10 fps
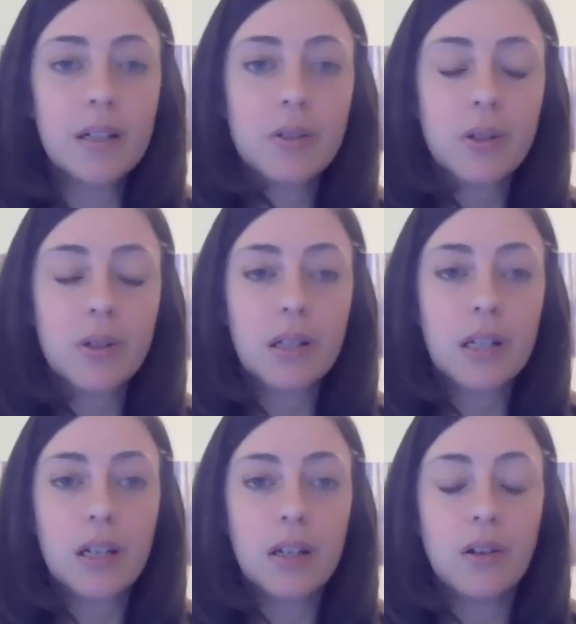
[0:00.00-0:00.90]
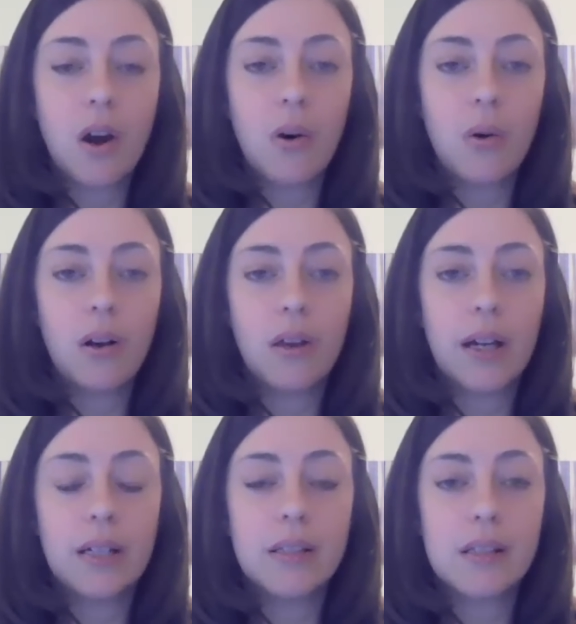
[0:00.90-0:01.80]
And certainly no
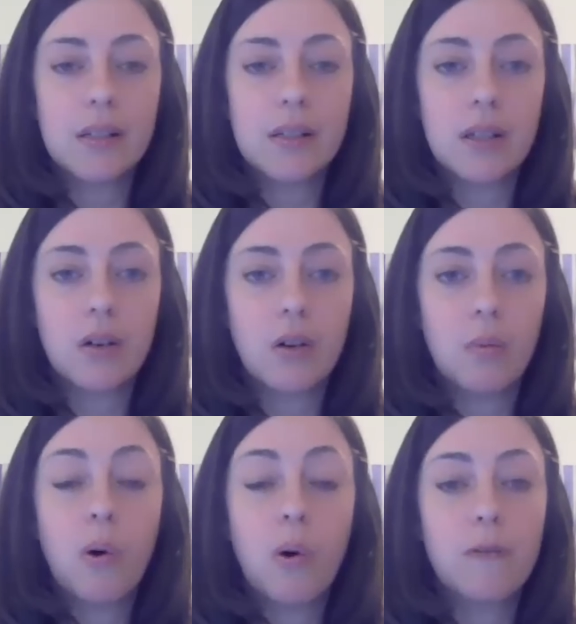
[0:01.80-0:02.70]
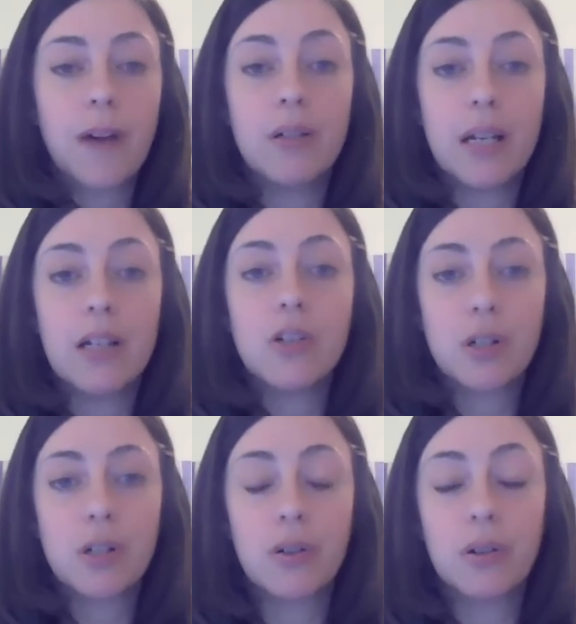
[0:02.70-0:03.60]
alliance is, you know, more
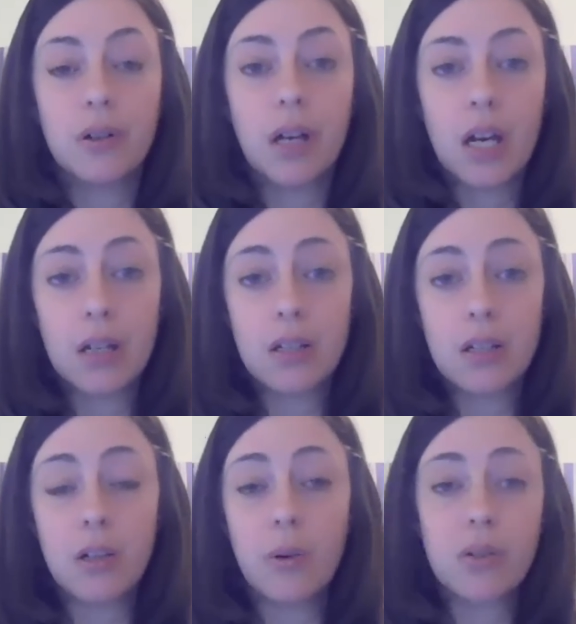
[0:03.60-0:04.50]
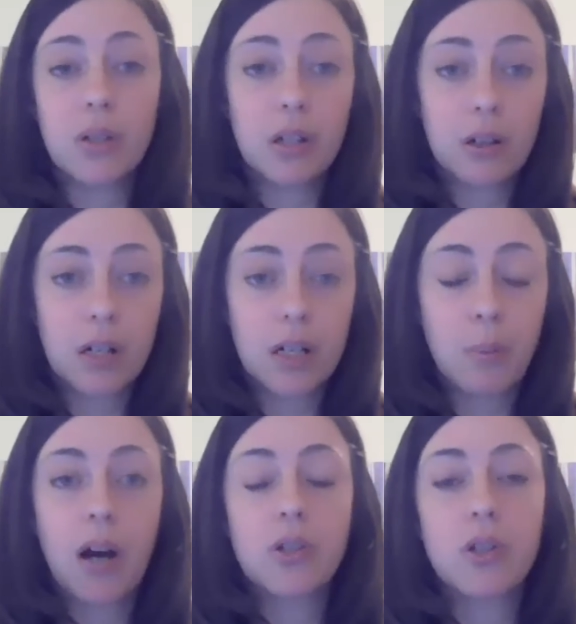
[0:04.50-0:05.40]
foundational to U.S. security
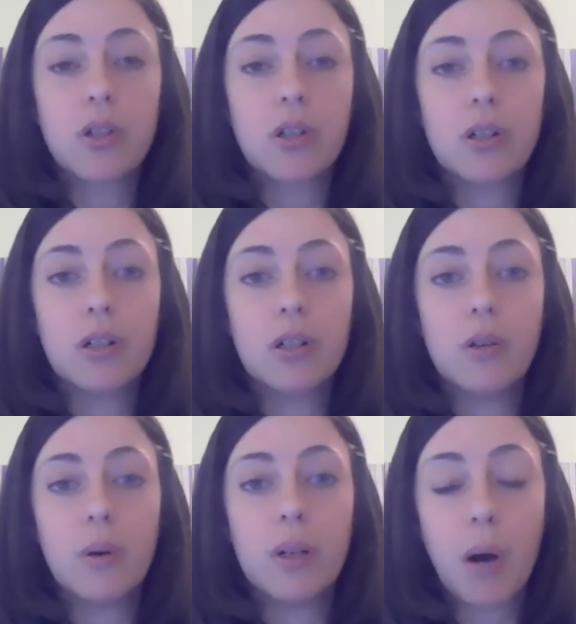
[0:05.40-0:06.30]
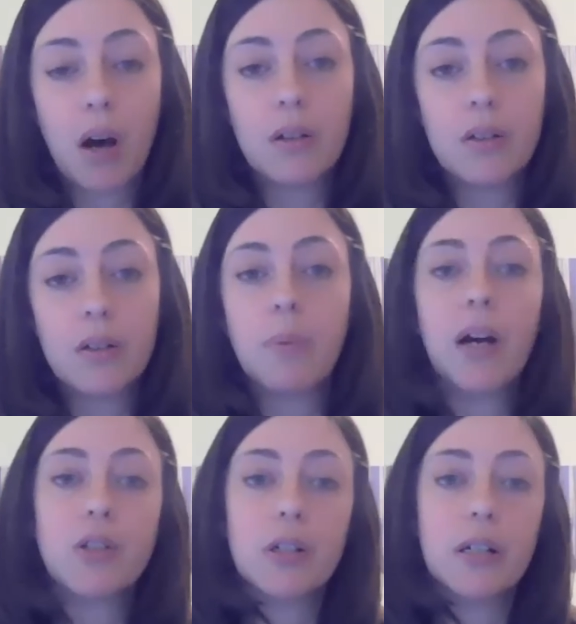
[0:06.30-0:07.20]
posture and U.S. policy
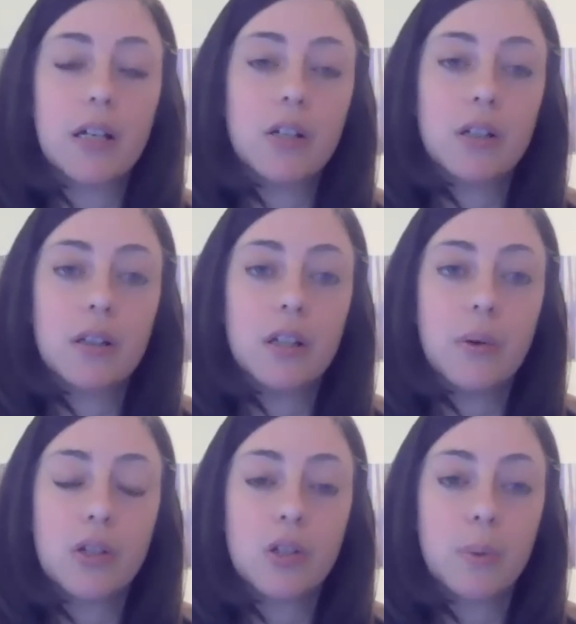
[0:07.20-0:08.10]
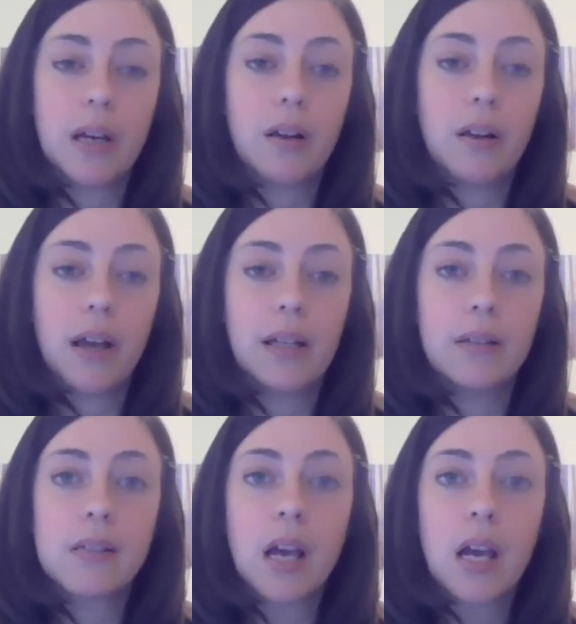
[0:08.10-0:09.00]
posture in Asia than the U.S.-Japan
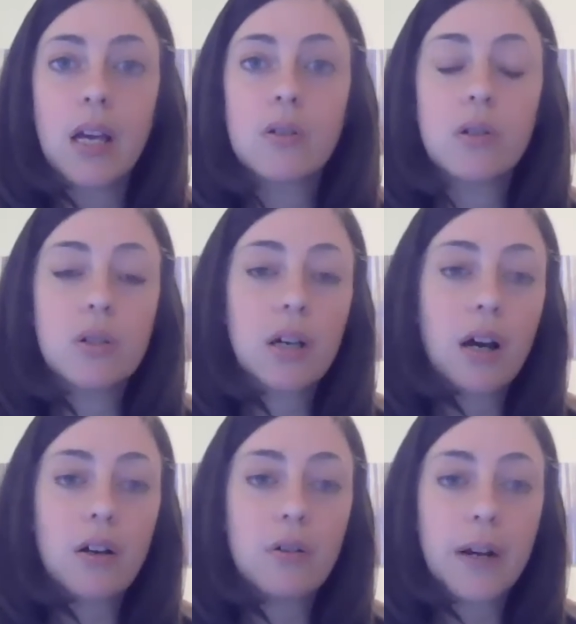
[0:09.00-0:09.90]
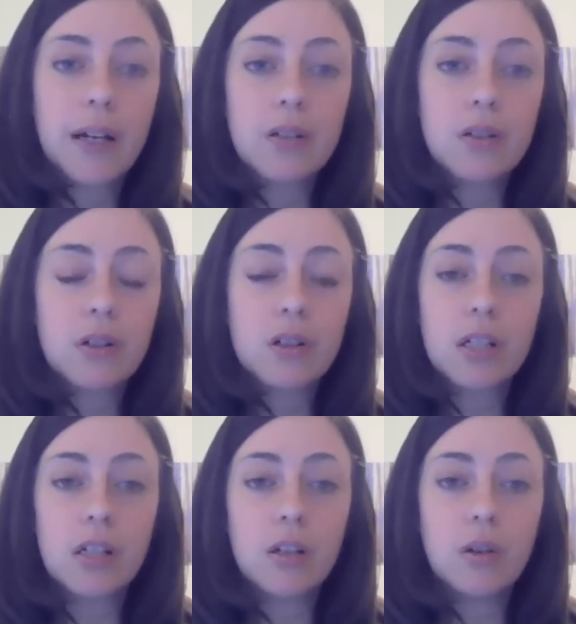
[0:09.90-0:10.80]
alliance. So Takako, if I can turn
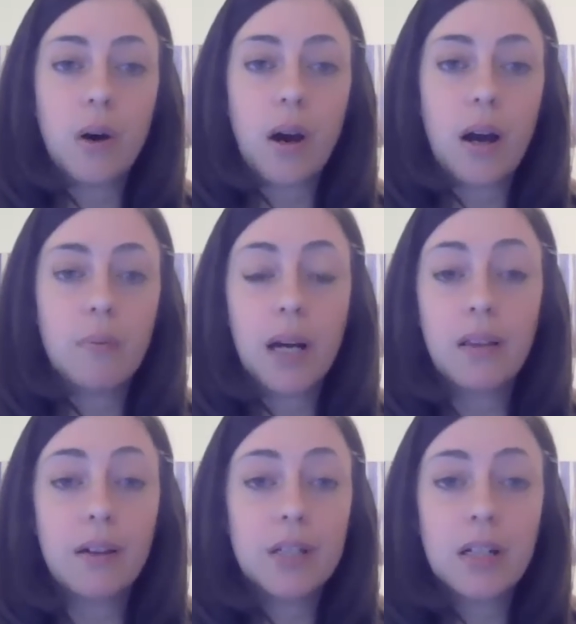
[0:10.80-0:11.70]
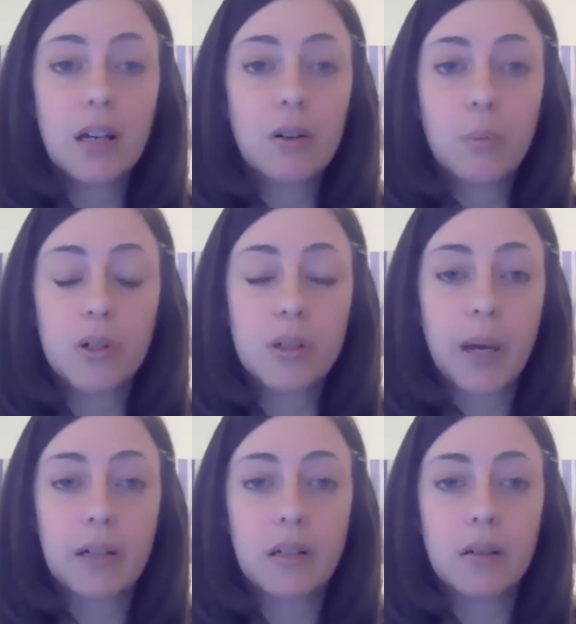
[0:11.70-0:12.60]
to you, I'd love to get your
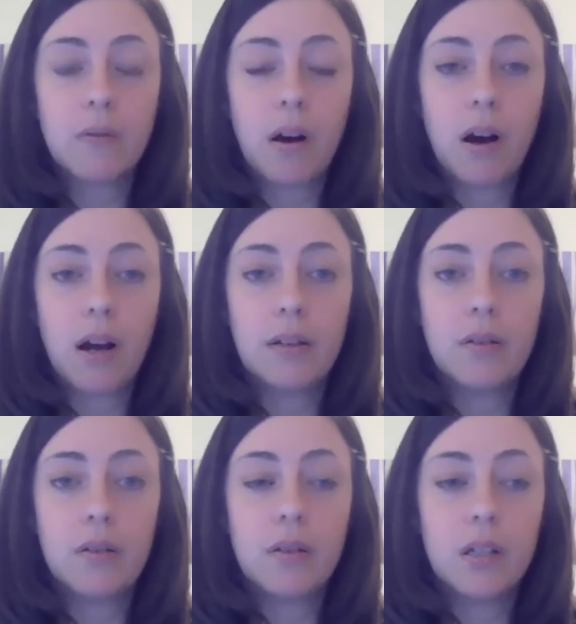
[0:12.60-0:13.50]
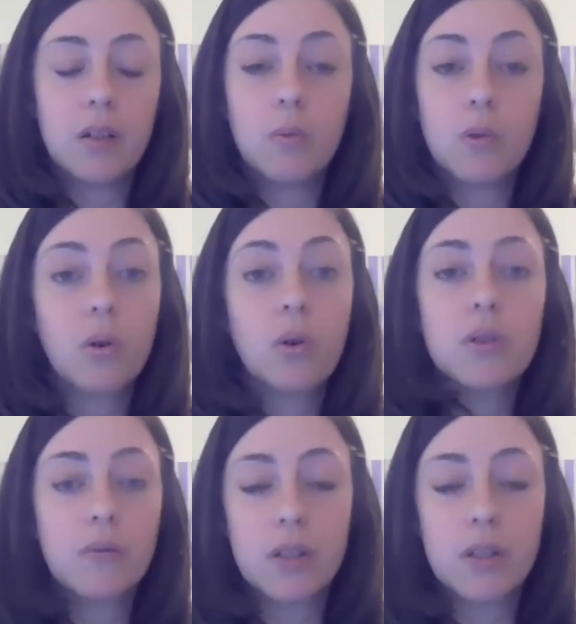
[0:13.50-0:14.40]
perspective on the
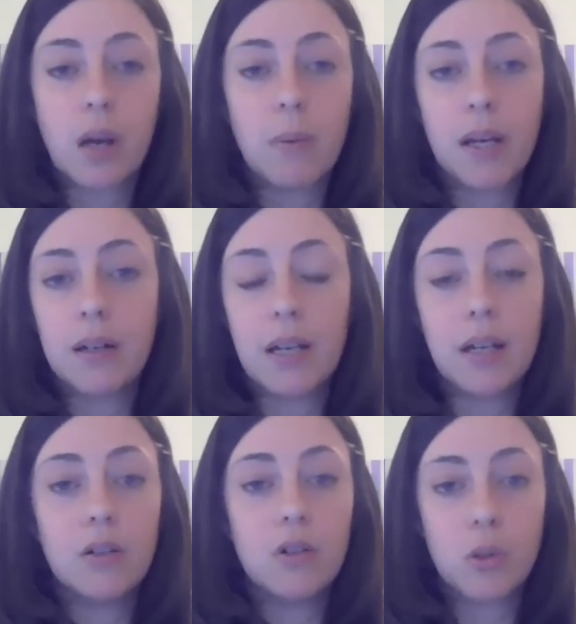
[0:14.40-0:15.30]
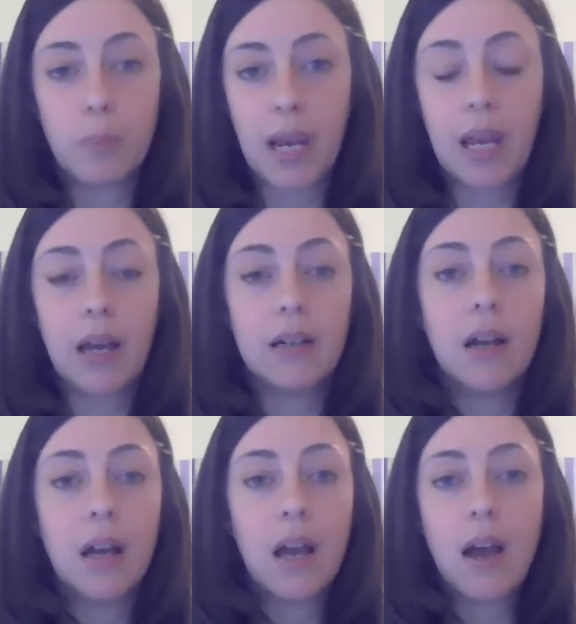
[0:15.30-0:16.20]
results of the summit in
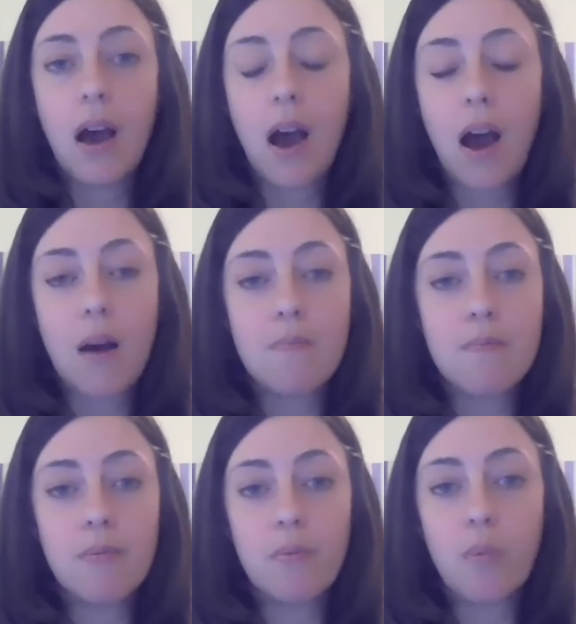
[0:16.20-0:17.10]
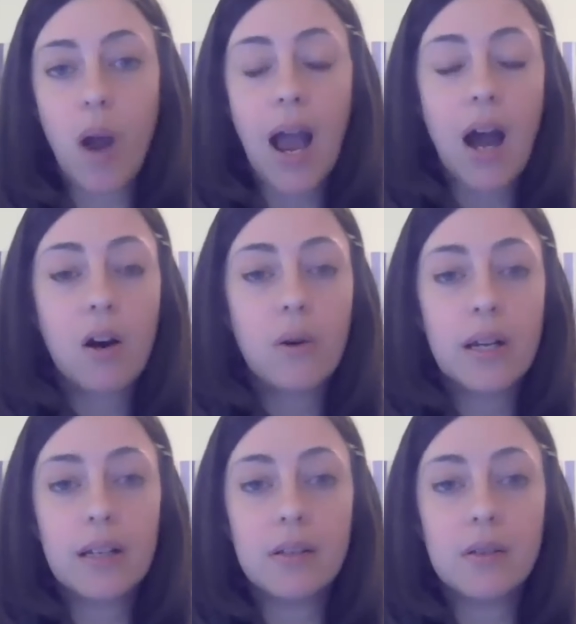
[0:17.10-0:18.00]
Japan. How
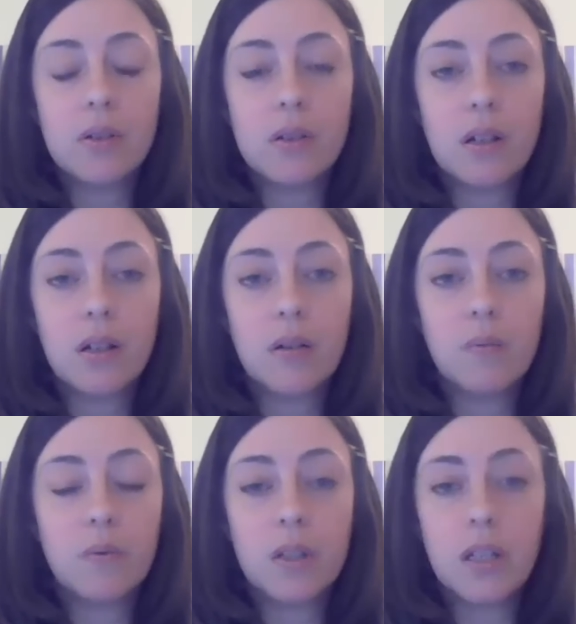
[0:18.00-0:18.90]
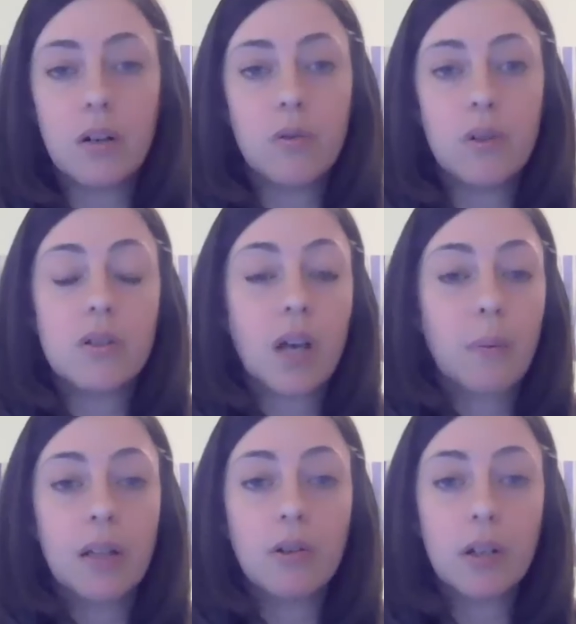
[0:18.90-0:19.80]
is the, you know, the summit